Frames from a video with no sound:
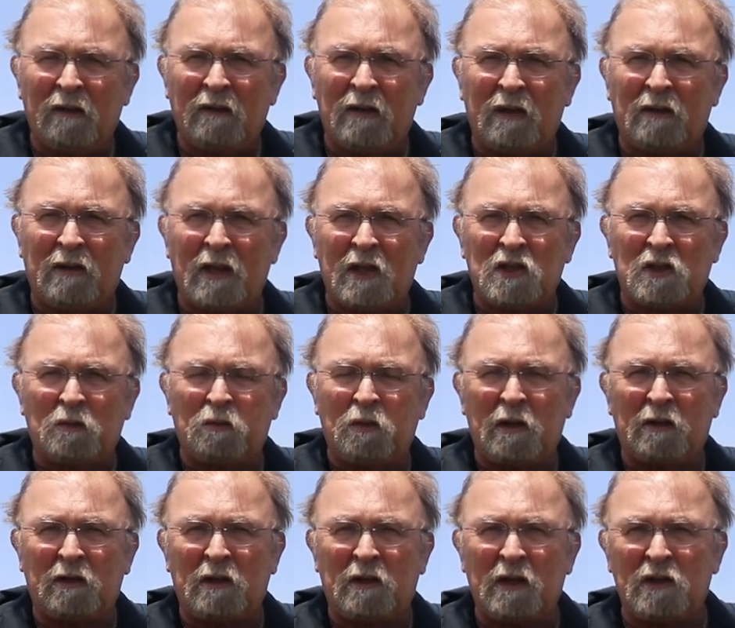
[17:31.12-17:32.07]
that they
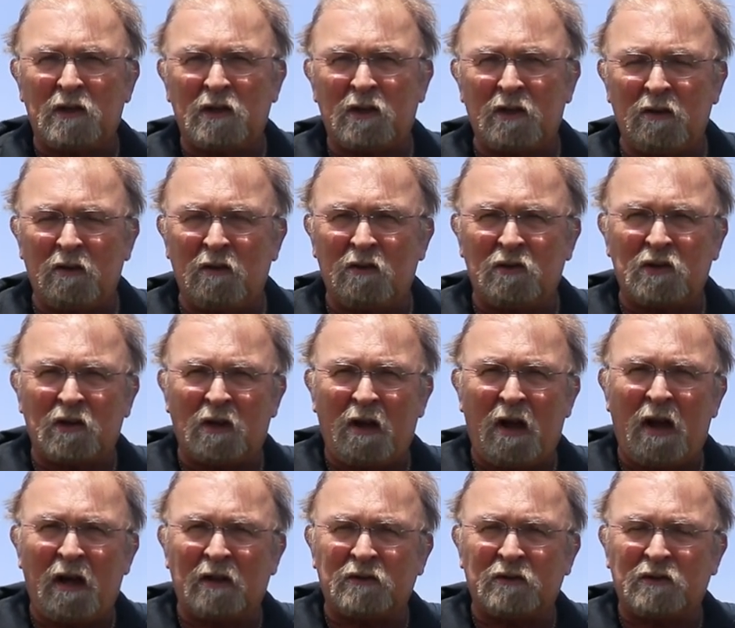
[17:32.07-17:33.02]
split these huge
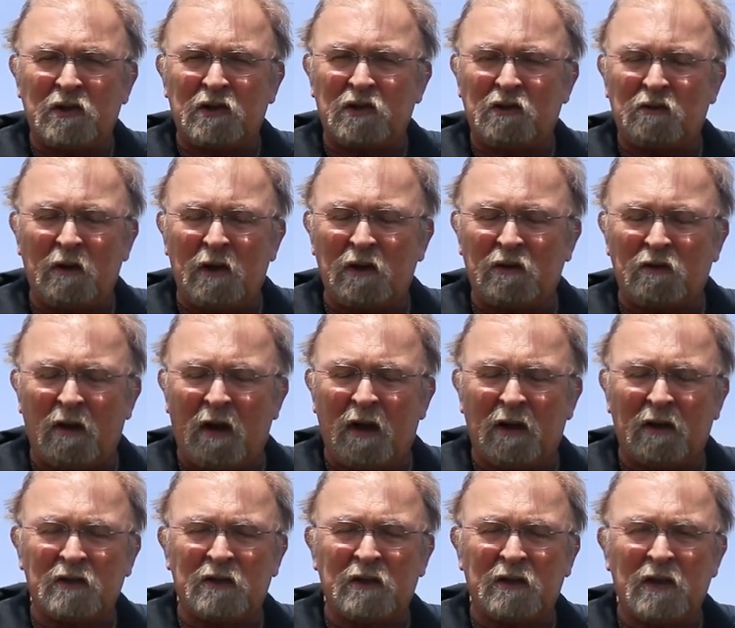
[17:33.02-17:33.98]
logs, these tree
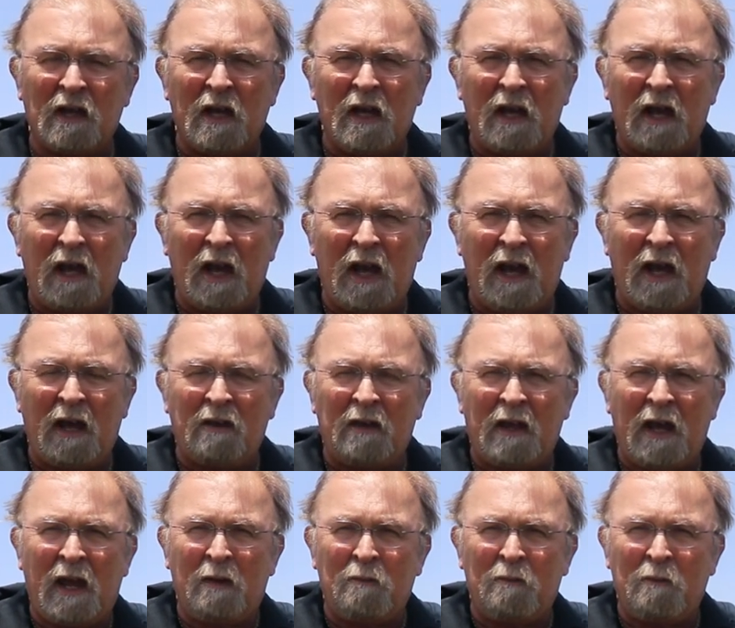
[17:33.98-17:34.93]
trunks,
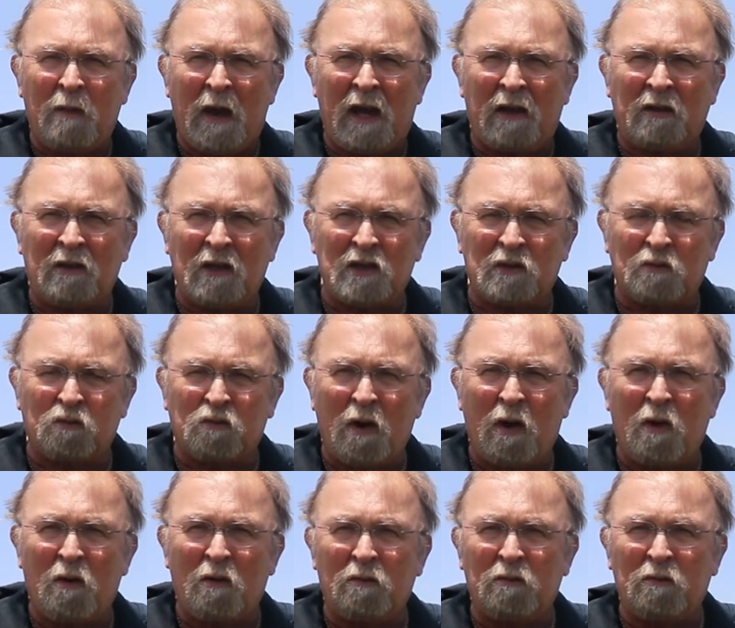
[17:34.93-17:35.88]
and they made this
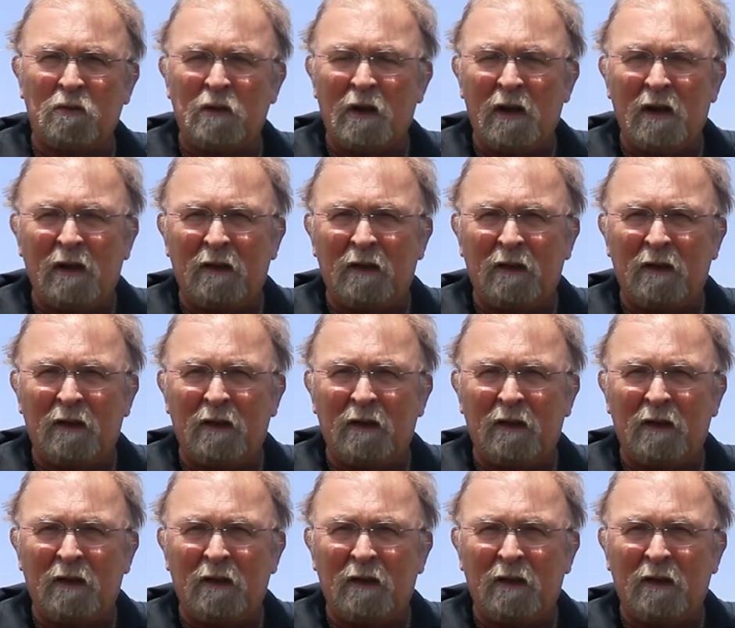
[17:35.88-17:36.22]
road.